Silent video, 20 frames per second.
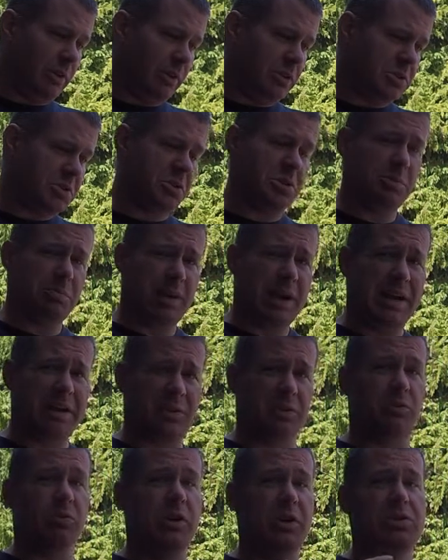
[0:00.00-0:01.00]
So the
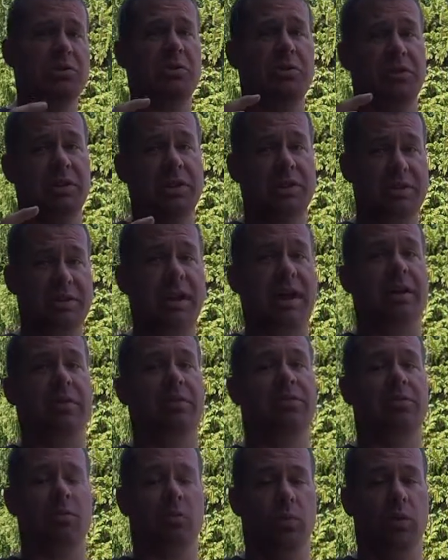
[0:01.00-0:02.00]
paint originally,
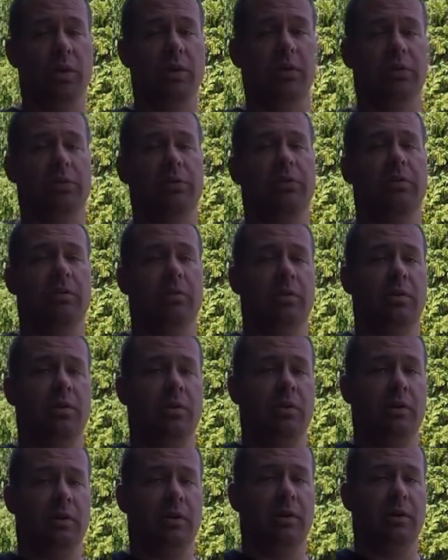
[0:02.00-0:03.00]
yes, was
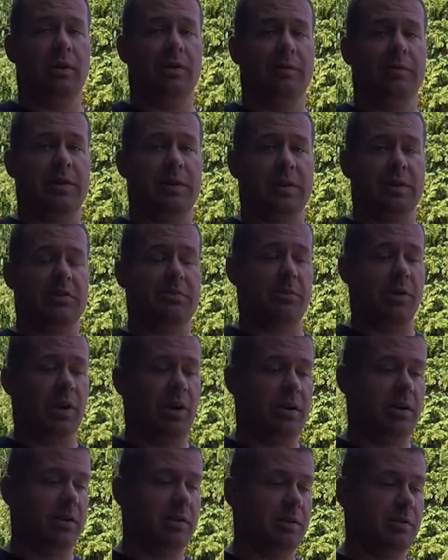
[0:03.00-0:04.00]
Phoenix
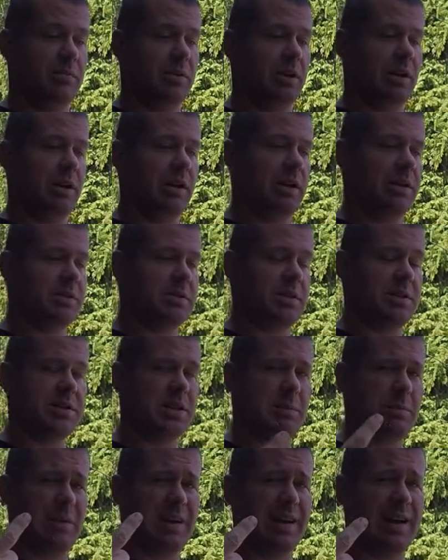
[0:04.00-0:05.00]
Red, but since
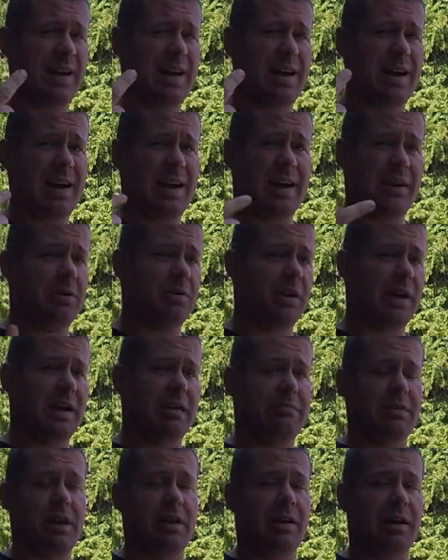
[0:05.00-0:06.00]
I'm a guy, I don't
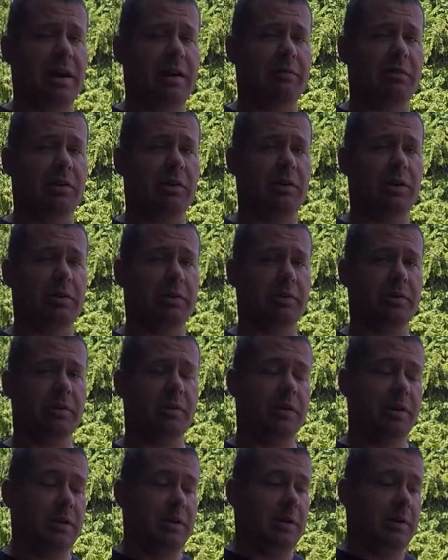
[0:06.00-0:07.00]
have that eye for
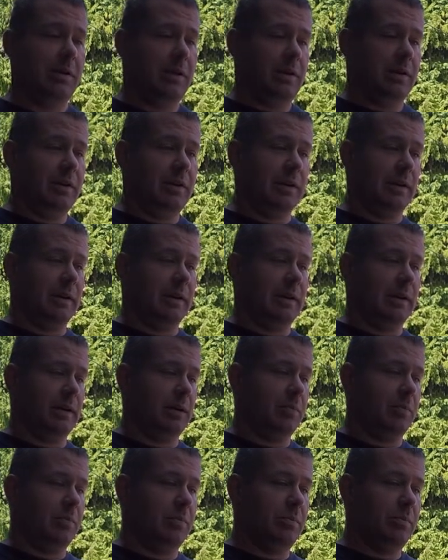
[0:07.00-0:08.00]
color.
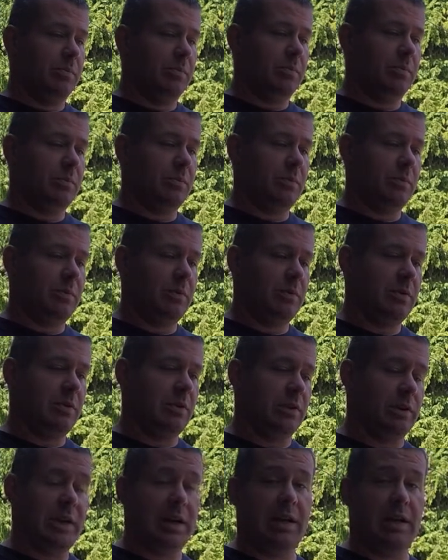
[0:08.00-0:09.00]
The
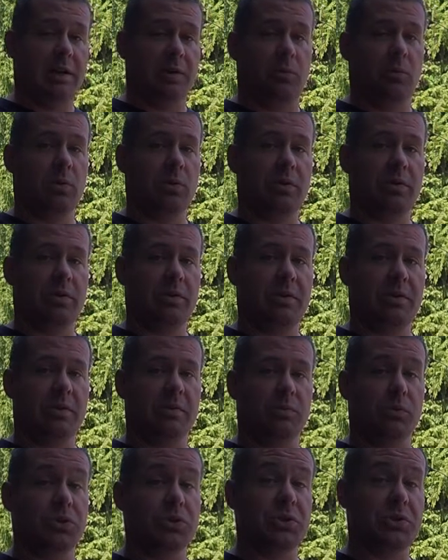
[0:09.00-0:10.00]
lady that worked
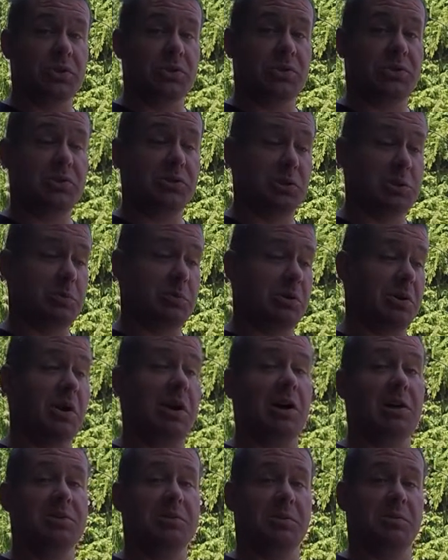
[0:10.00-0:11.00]
there was super
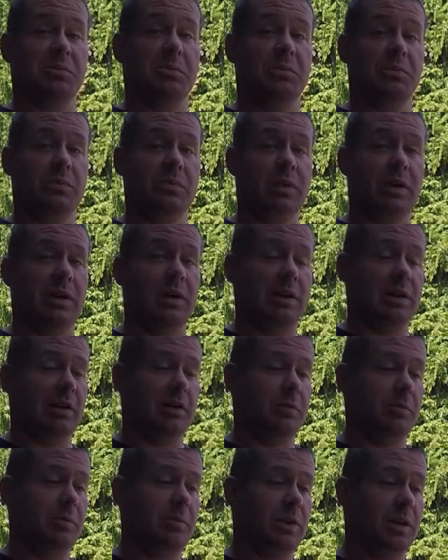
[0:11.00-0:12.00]
awesome,
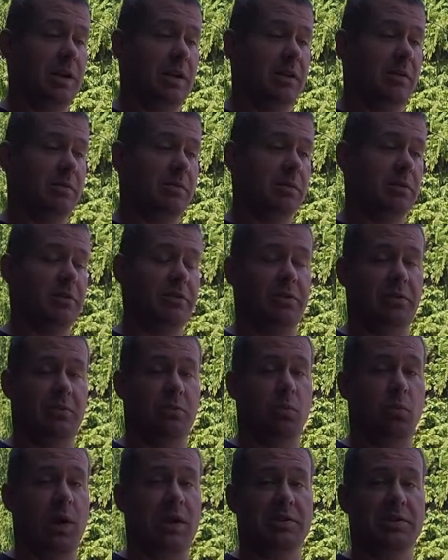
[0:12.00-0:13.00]
and this is at
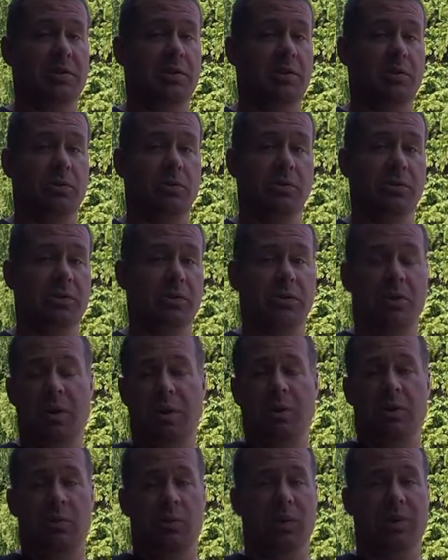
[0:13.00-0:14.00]
Wesco. So
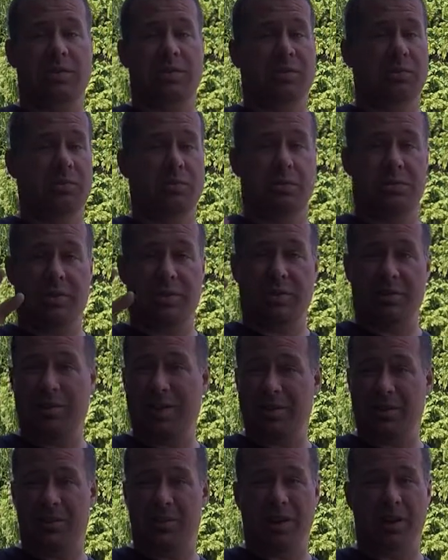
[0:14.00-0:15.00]
Wesco's,
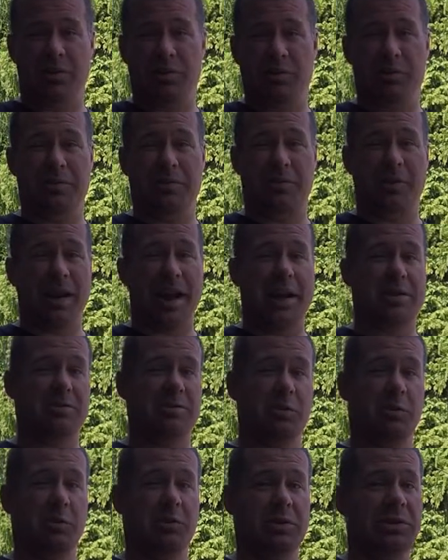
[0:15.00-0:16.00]
I don't know if they're
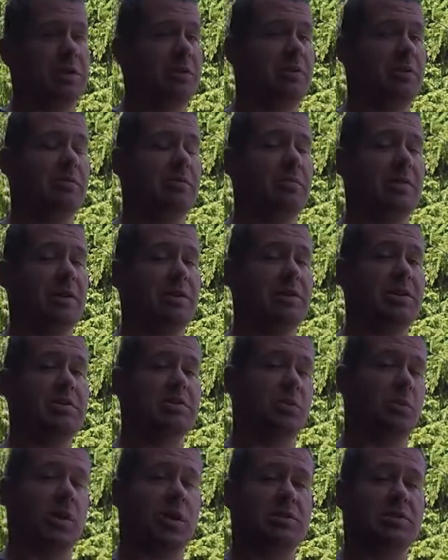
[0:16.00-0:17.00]
national, but they're at
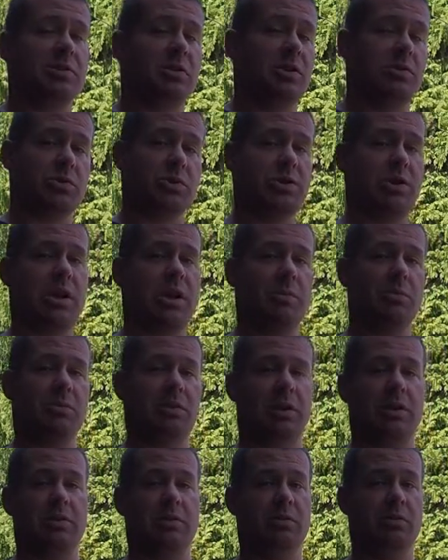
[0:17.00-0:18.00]
least a West Coast chain
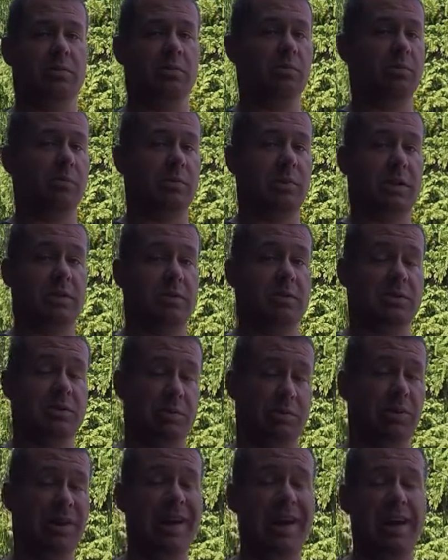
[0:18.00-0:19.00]
where they
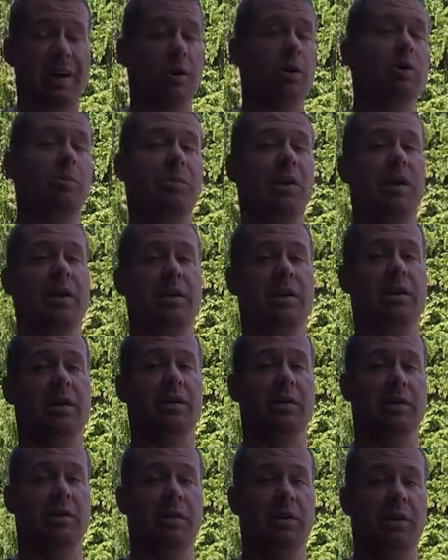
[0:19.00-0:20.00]
supply auto body
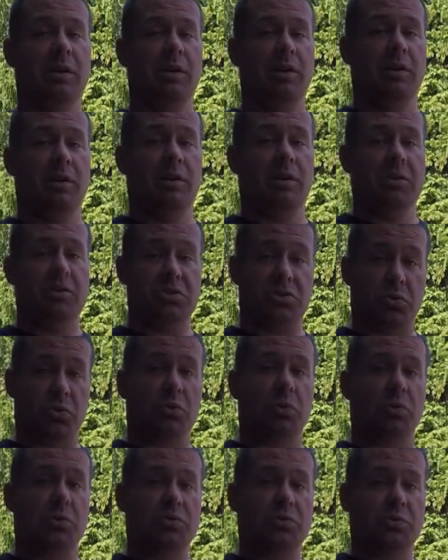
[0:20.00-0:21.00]

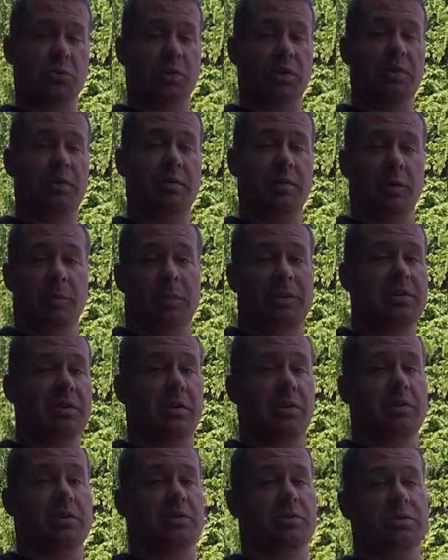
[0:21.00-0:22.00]
stores with their
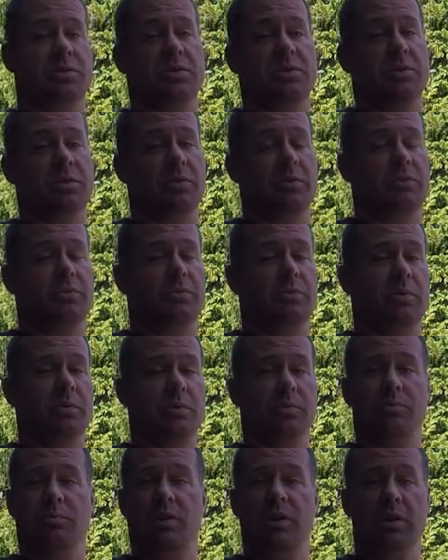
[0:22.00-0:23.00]
materials. So
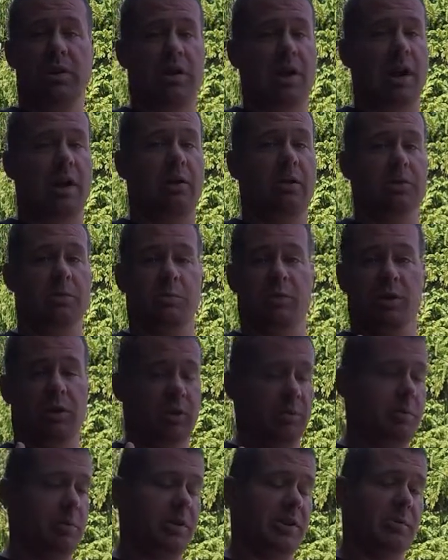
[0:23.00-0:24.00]
they're really
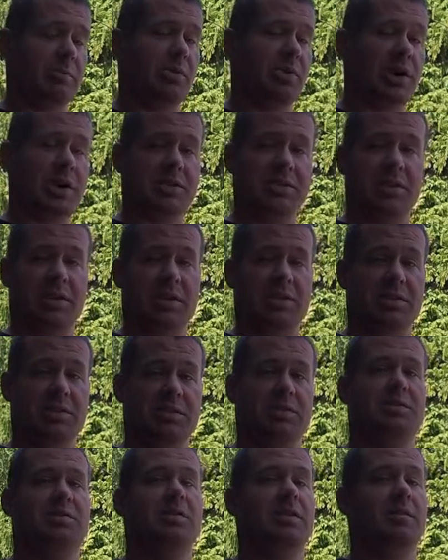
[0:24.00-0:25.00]
knowledgeable about the
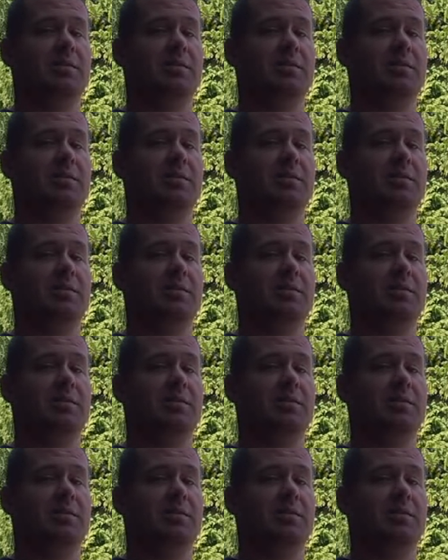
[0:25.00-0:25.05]
processes.